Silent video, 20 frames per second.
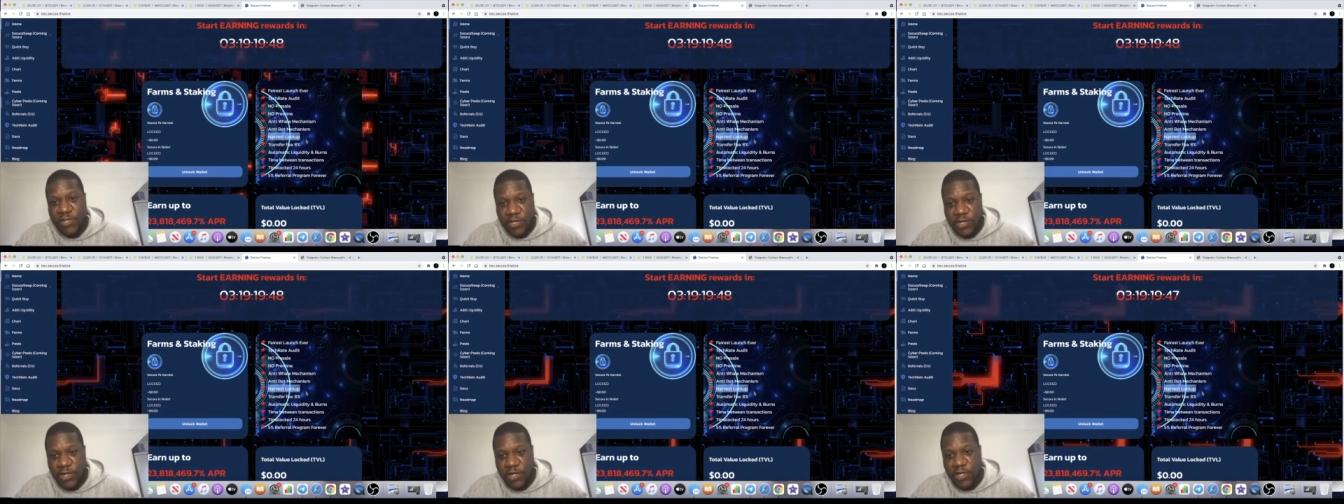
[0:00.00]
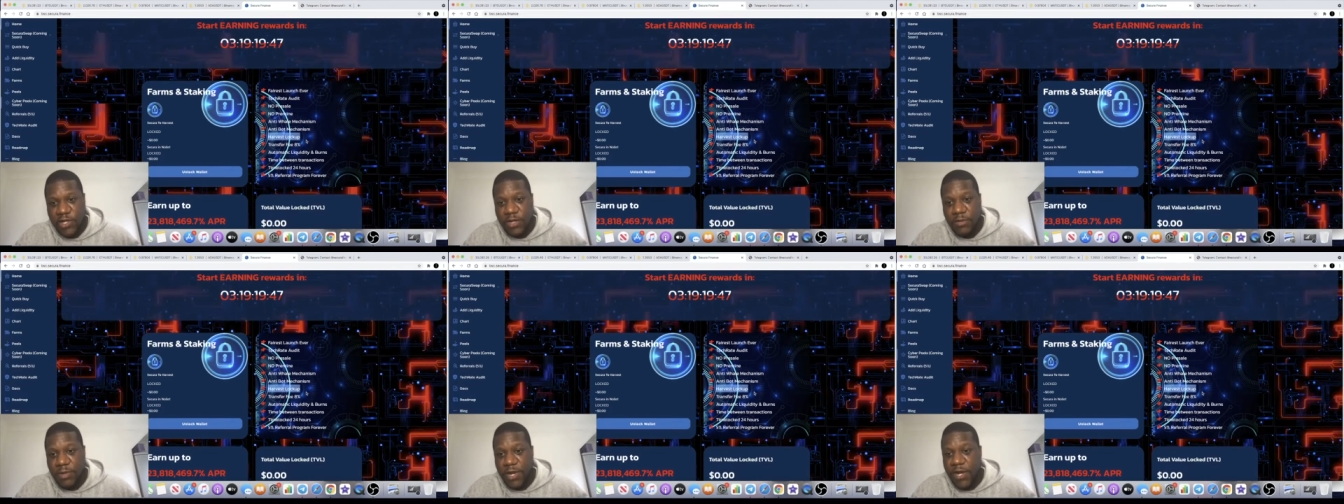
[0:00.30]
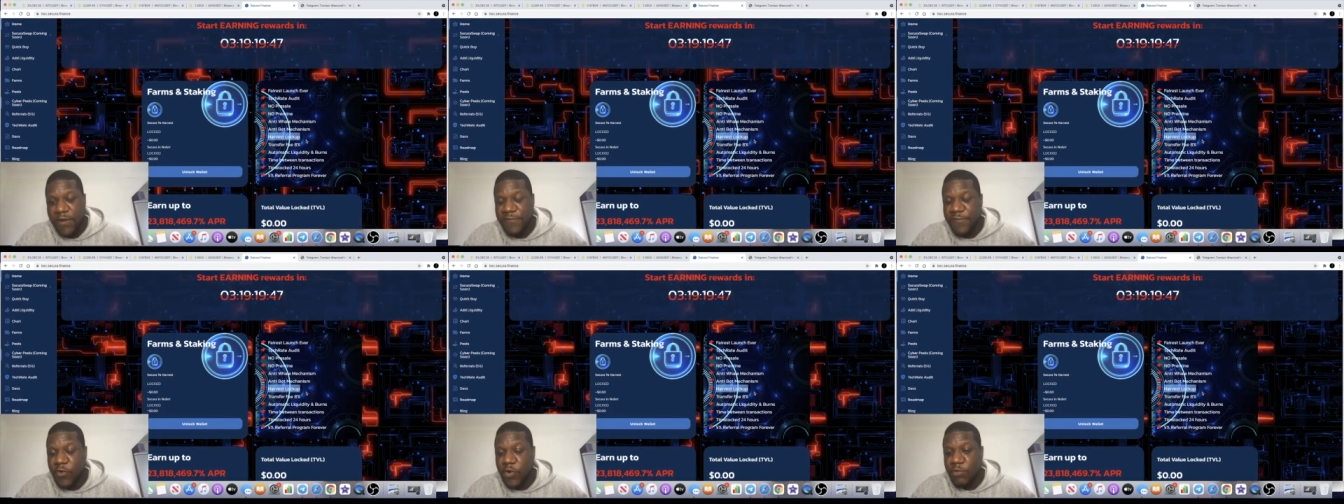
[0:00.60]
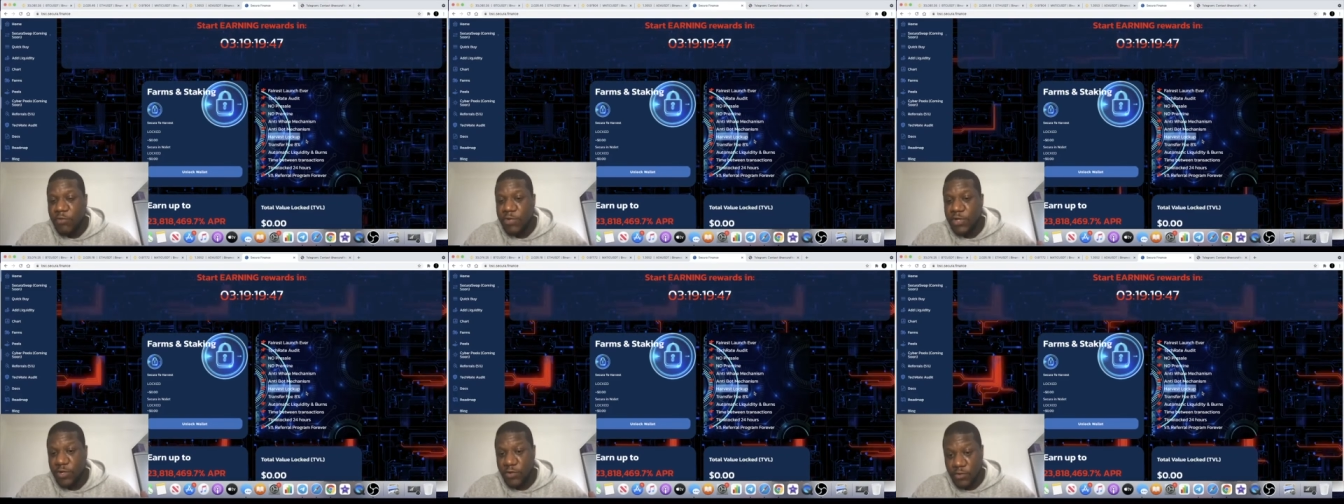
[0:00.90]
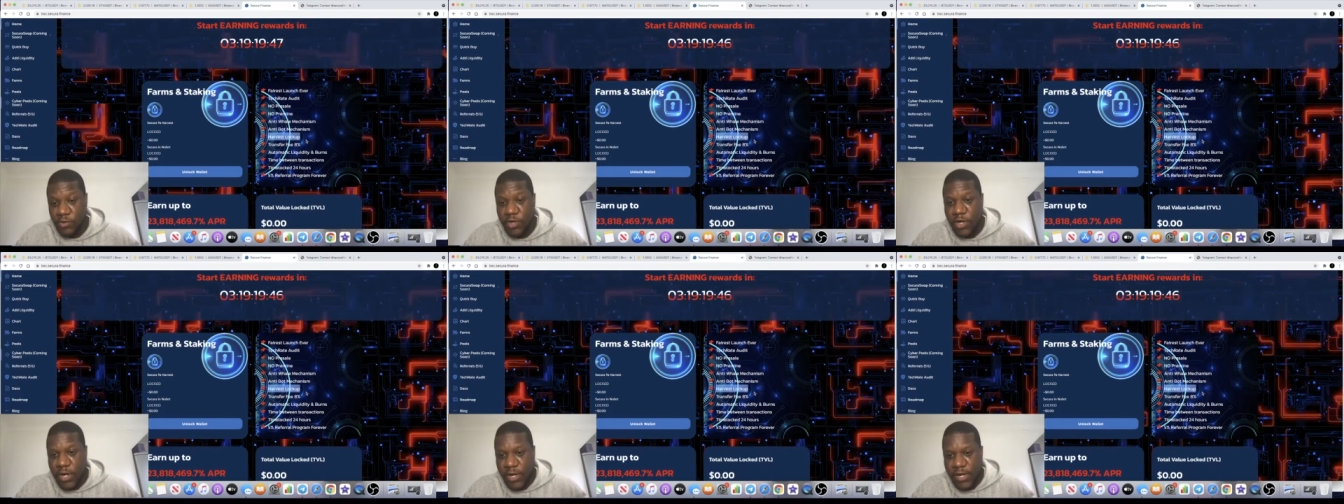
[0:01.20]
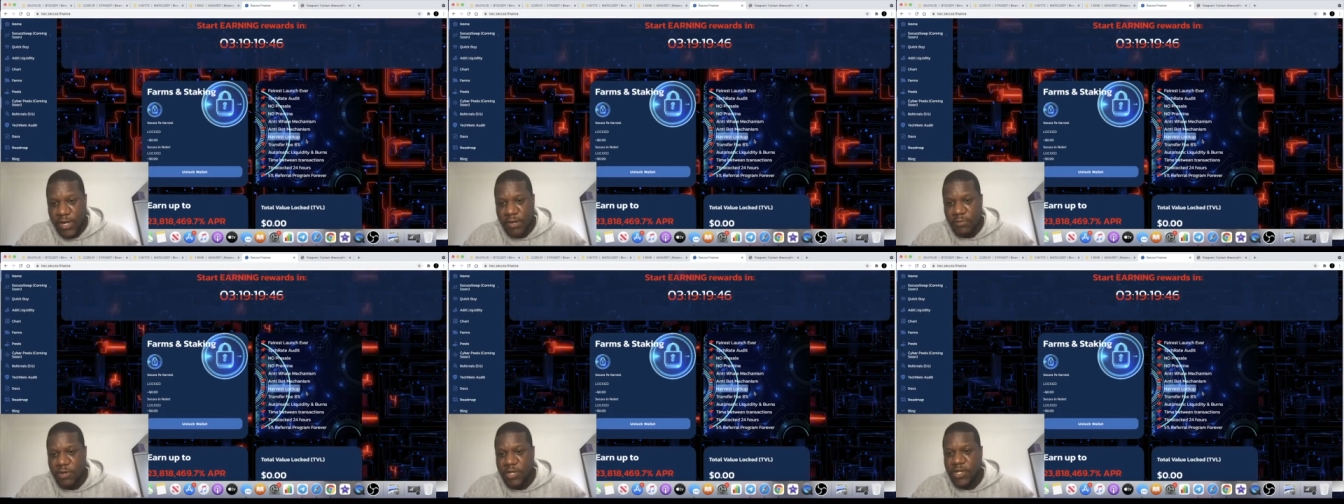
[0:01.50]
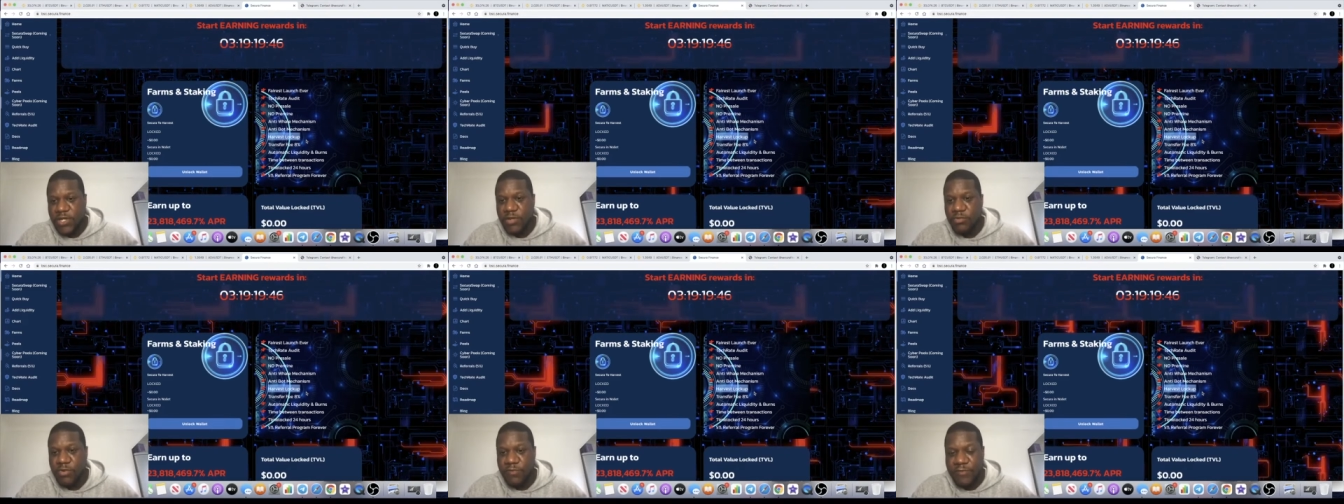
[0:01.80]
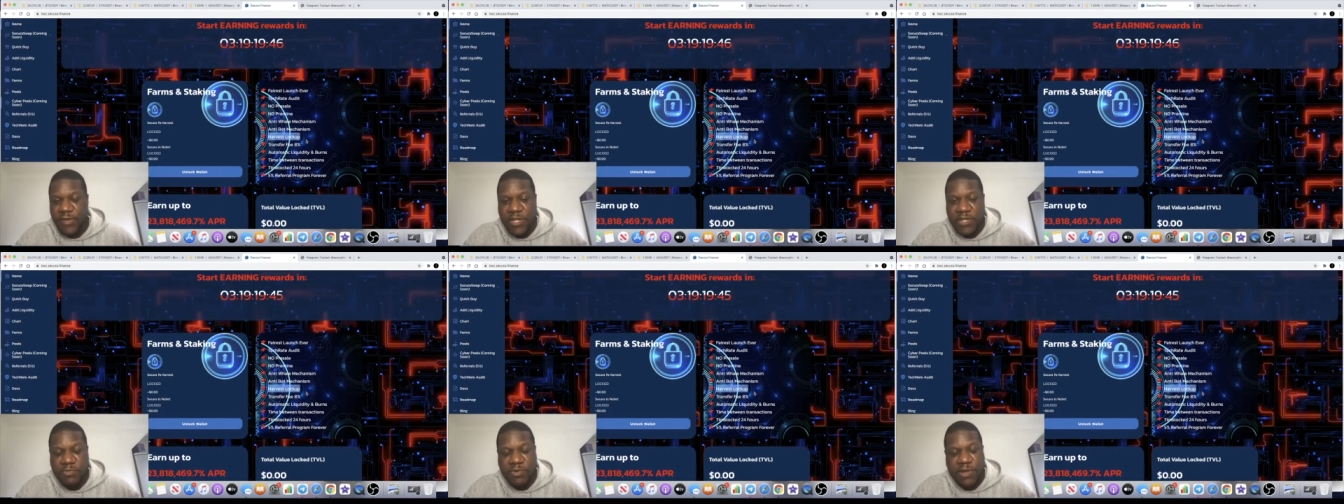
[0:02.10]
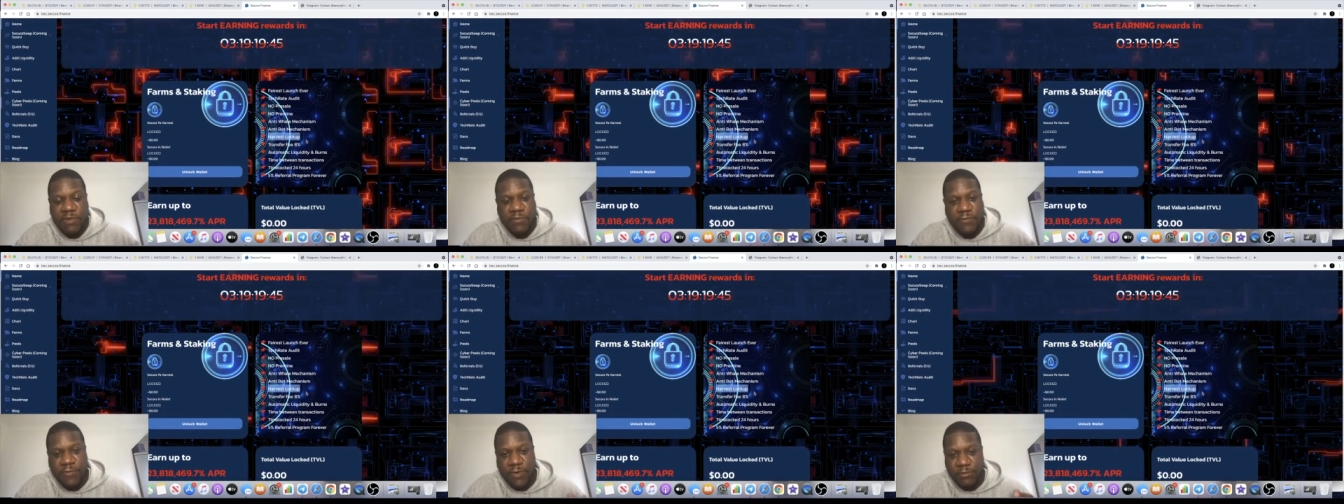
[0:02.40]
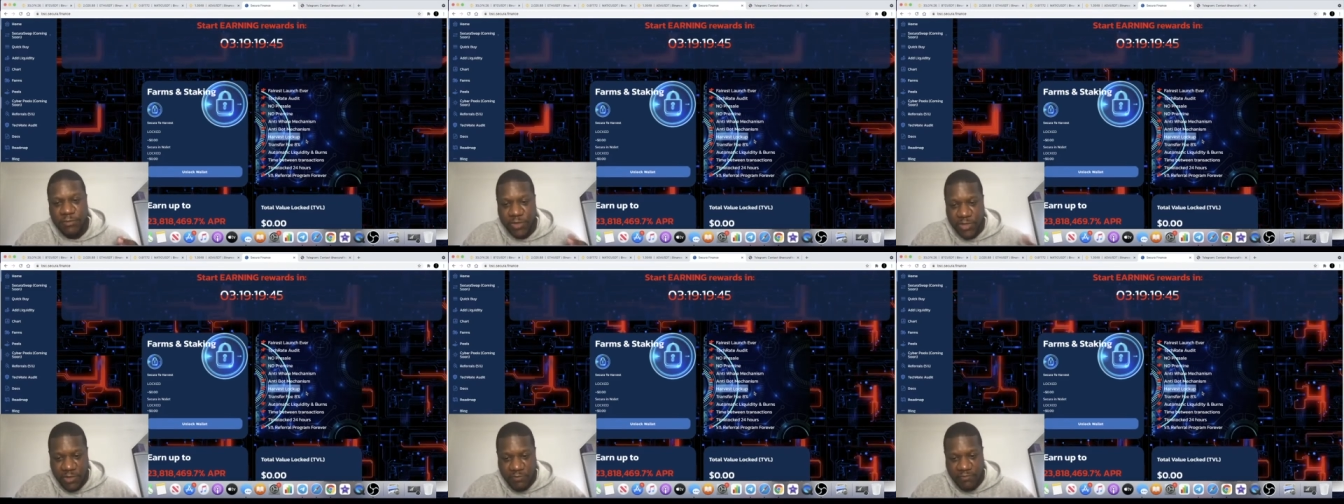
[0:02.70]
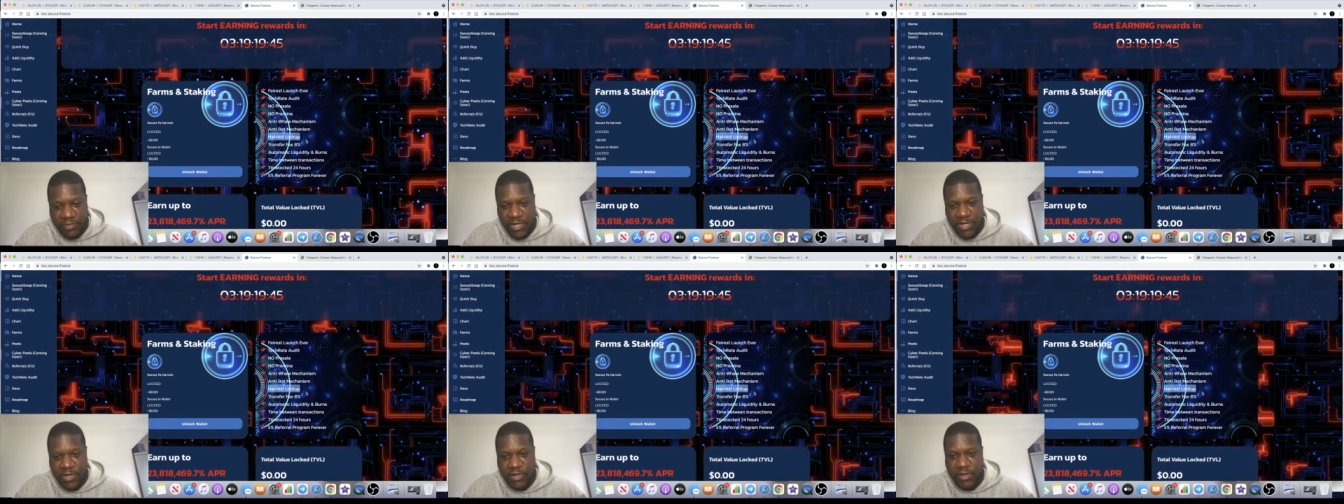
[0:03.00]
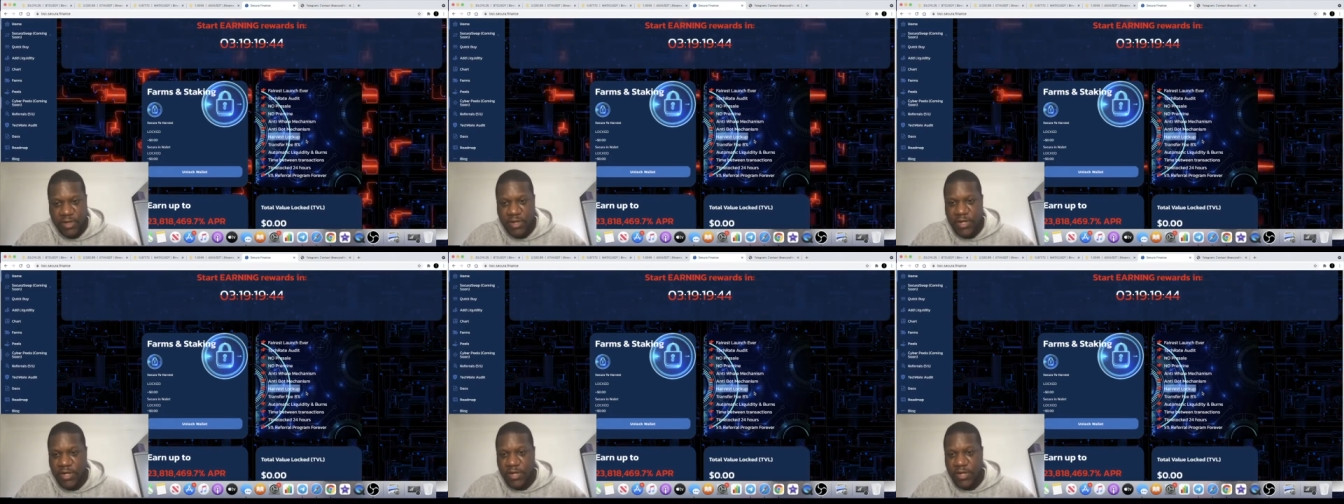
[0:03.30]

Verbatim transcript: lockup and I thought it was a good idea because it prevents people from dumping